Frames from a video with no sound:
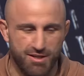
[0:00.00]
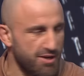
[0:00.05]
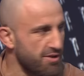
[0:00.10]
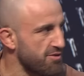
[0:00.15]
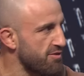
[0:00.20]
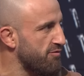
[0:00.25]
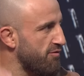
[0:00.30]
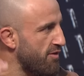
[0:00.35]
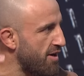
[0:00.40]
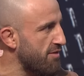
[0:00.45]
know,
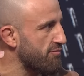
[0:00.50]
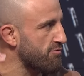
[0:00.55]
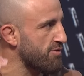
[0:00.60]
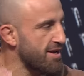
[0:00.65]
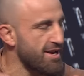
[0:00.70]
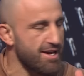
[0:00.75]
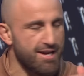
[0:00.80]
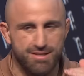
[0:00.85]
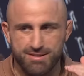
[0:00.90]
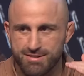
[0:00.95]
the 5
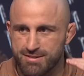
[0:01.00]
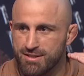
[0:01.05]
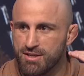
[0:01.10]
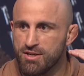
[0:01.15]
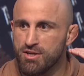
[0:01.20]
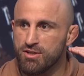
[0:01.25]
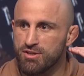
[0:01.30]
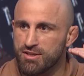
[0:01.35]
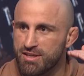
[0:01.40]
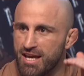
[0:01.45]
rounds,
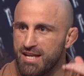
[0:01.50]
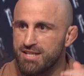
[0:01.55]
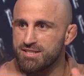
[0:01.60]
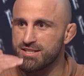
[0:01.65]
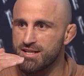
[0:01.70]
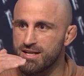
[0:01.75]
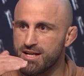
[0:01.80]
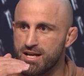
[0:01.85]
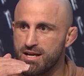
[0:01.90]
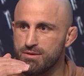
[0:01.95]
Kayla's
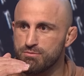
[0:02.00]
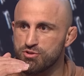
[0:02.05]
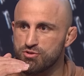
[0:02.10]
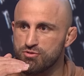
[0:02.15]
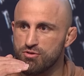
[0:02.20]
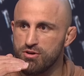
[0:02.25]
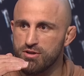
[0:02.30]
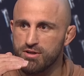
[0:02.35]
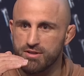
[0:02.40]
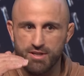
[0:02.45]
going to come
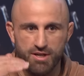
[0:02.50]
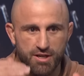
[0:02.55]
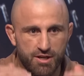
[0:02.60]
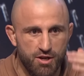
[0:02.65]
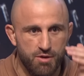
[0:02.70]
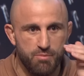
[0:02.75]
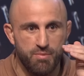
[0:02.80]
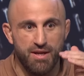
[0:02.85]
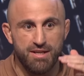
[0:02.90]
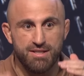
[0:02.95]
strong, and then I
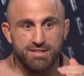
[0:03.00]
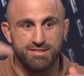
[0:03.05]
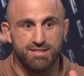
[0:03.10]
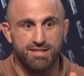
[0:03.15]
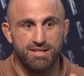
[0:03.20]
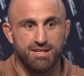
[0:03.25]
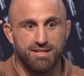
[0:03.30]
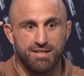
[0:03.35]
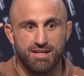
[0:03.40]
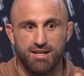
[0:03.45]
know Pena's
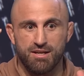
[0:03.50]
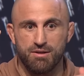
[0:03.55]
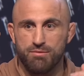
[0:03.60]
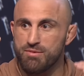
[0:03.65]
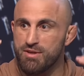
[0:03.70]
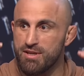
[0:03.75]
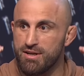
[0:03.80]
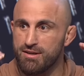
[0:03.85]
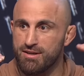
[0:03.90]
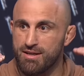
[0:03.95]
going to,
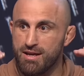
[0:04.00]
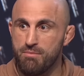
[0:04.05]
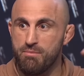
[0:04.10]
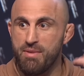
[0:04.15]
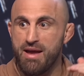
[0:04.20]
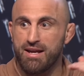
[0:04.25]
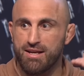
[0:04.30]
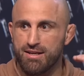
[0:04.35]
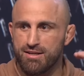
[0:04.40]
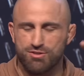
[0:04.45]
you know, come
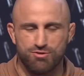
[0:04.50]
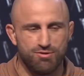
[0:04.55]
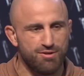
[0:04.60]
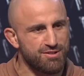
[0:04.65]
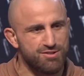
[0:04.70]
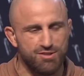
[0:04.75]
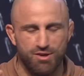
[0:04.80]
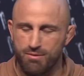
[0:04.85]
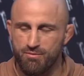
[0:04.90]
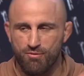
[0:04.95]
back.
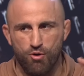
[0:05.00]
So I'm